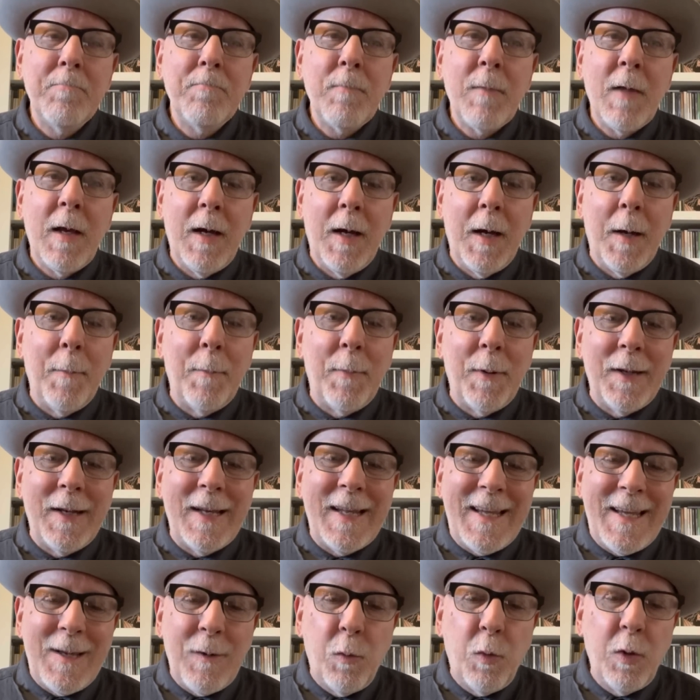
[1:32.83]
But
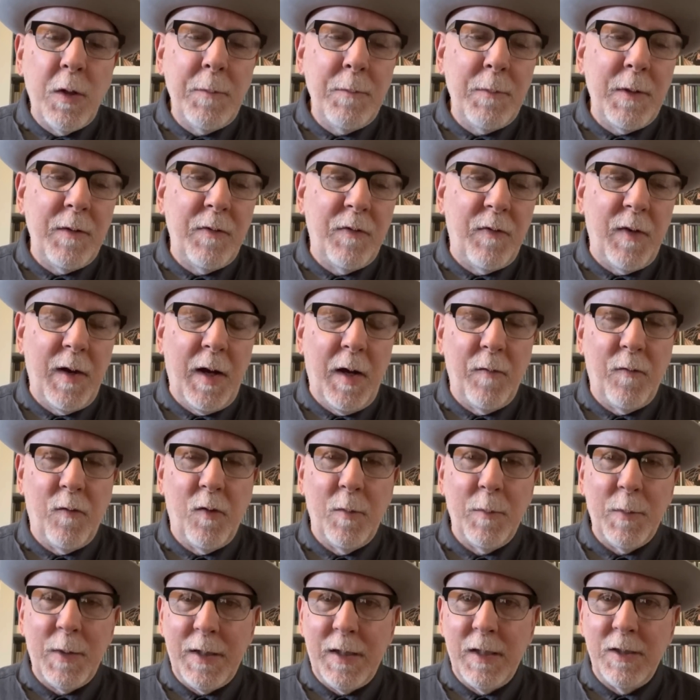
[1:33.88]
it wouldn't be fair for
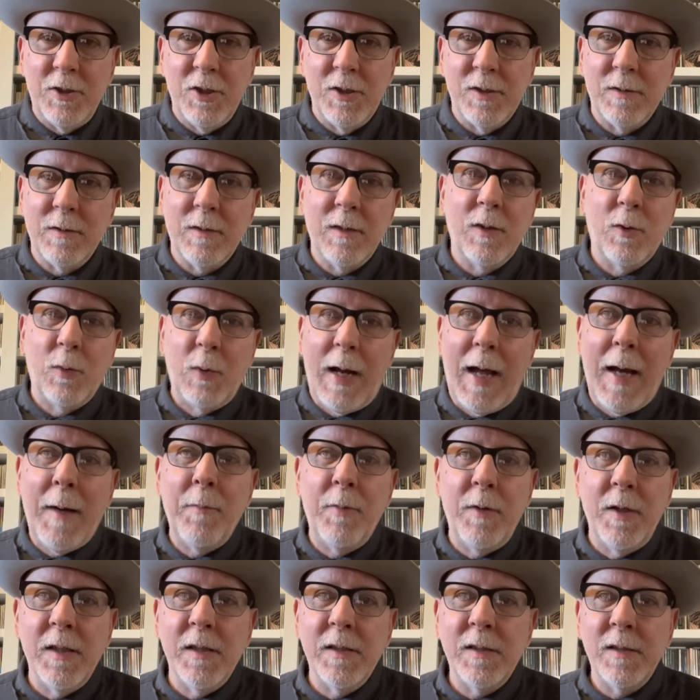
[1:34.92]
me to just grab
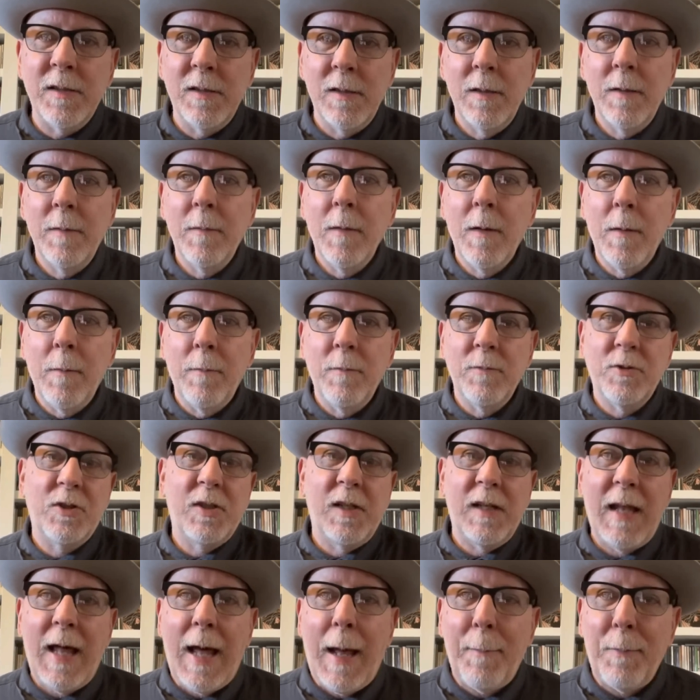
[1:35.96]
this,
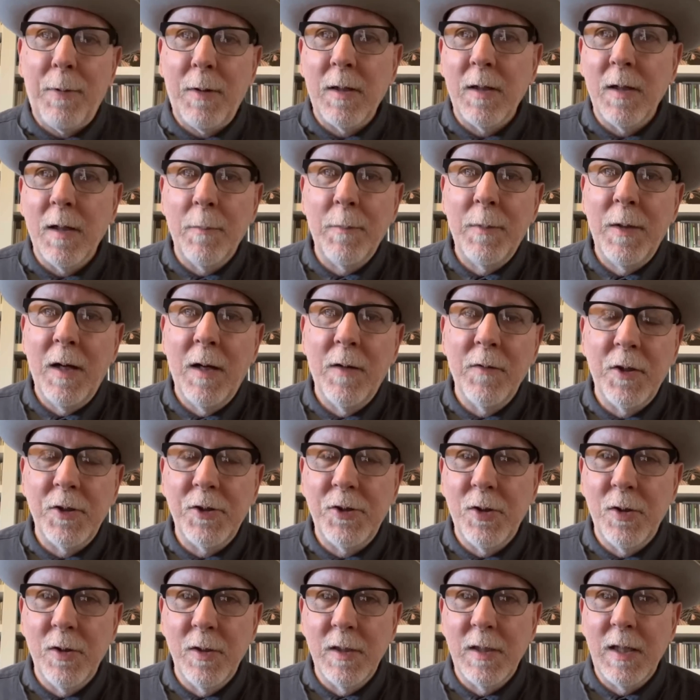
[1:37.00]
slap a little bit on the
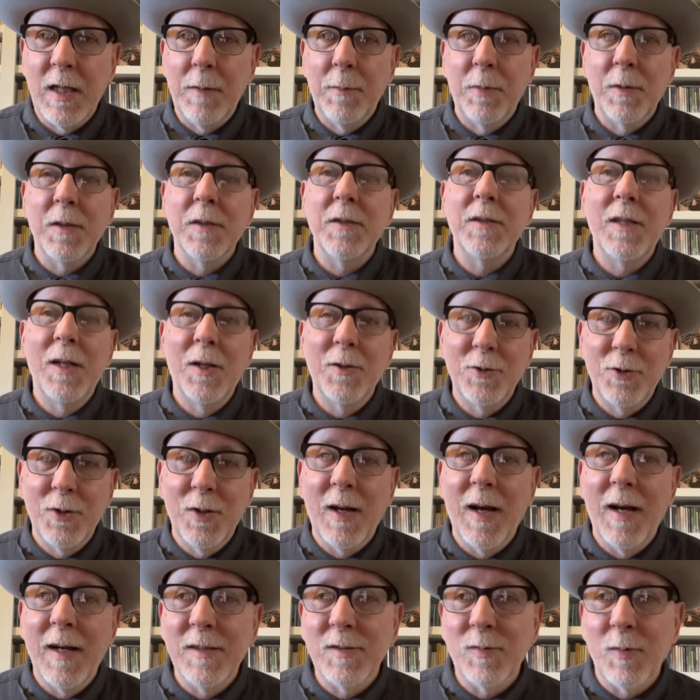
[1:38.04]
turntable and tell you
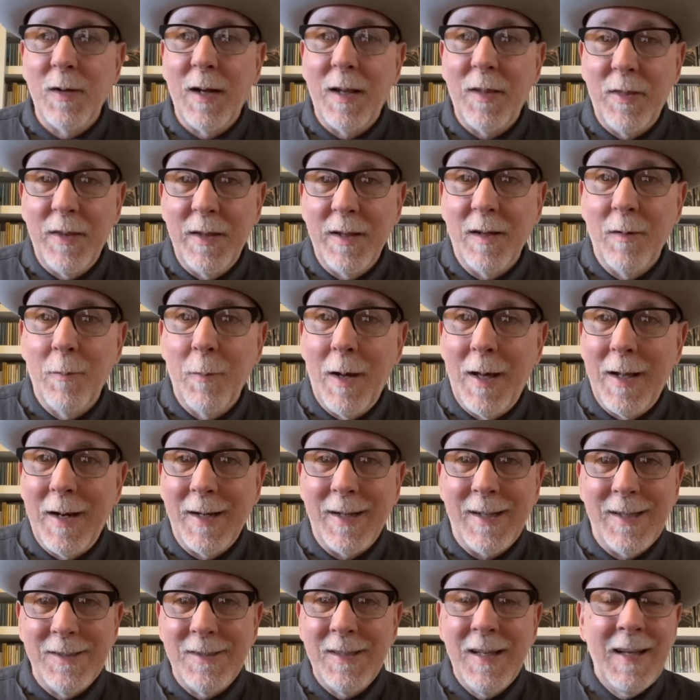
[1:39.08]
guys what I think about it,
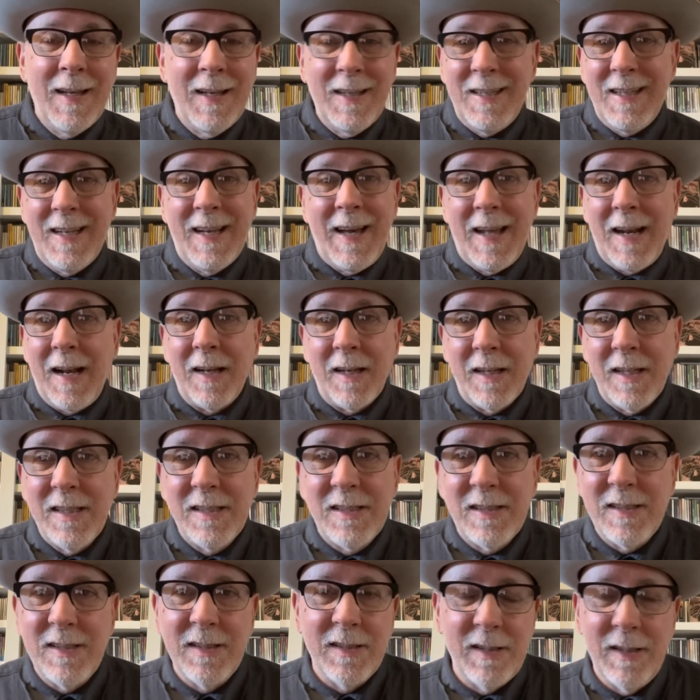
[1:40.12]
because you got to
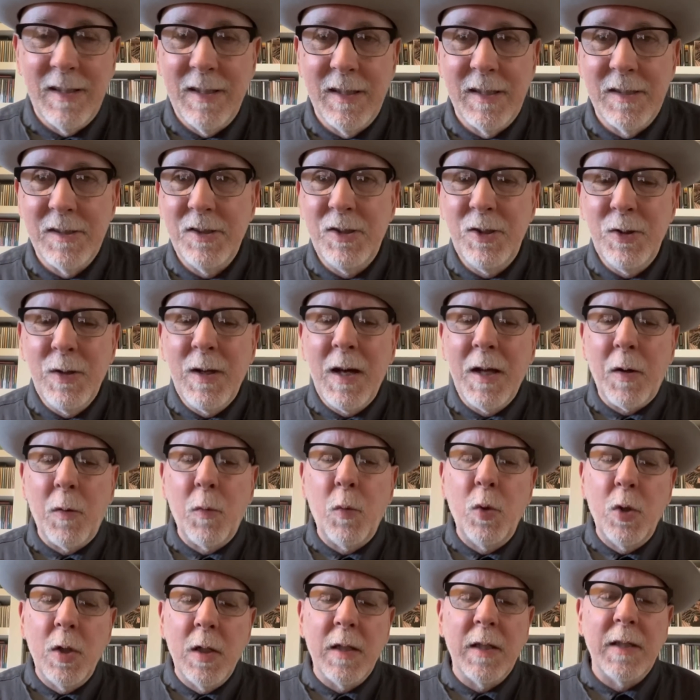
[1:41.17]
listen to this. You got to
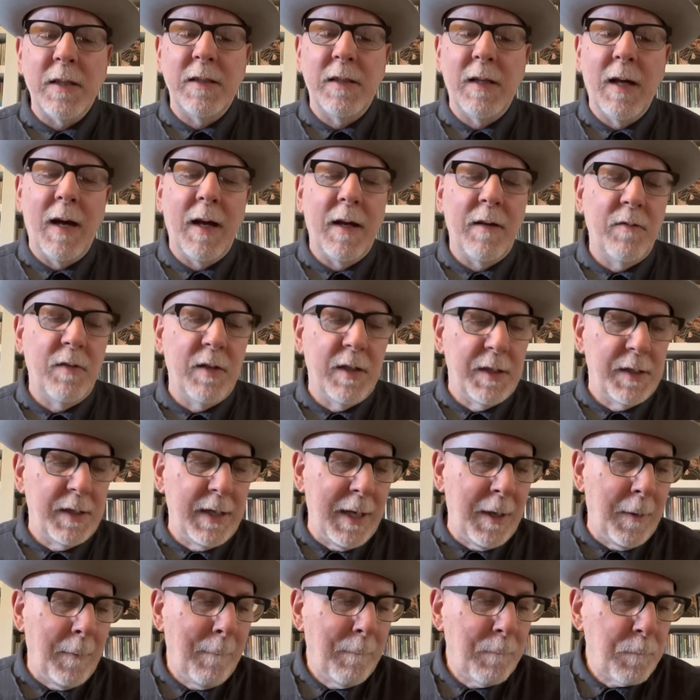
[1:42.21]
really dive in. Now,